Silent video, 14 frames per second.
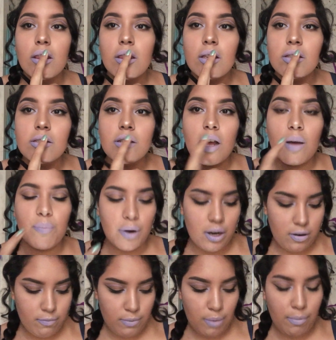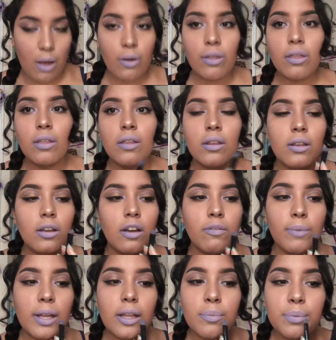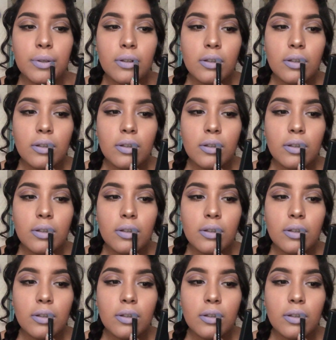this top part of my mouth, of my lip.